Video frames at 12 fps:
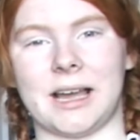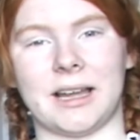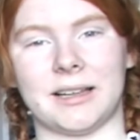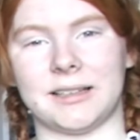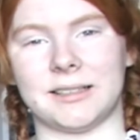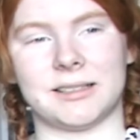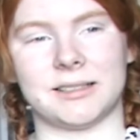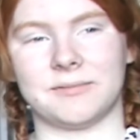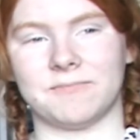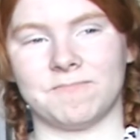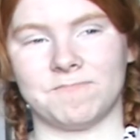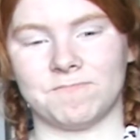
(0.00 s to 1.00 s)
and
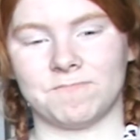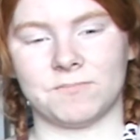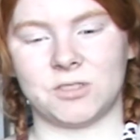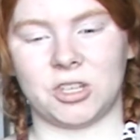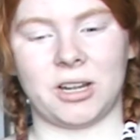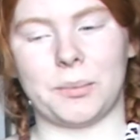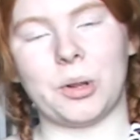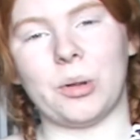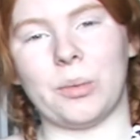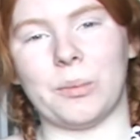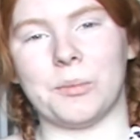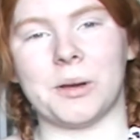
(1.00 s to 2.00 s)
Judy
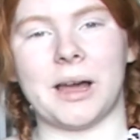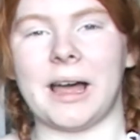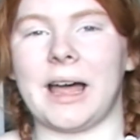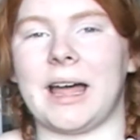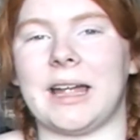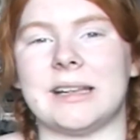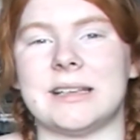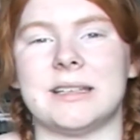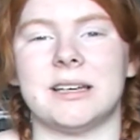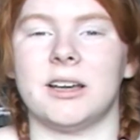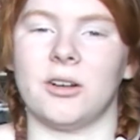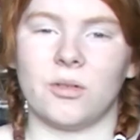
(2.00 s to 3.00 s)
Blume
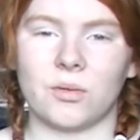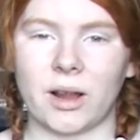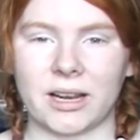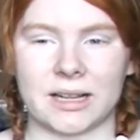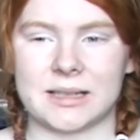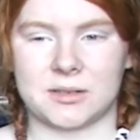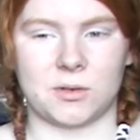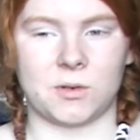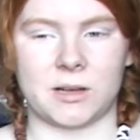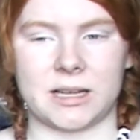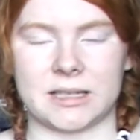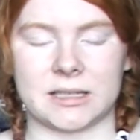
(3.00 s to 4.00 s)
and writing
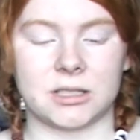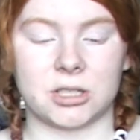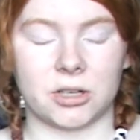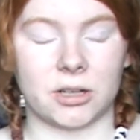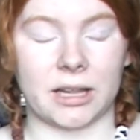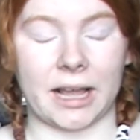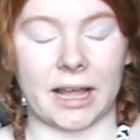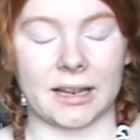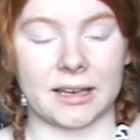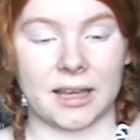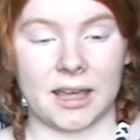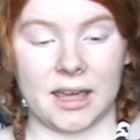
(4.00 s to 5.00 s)
stories and doodling,
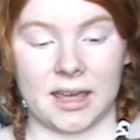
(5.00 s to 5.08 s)
and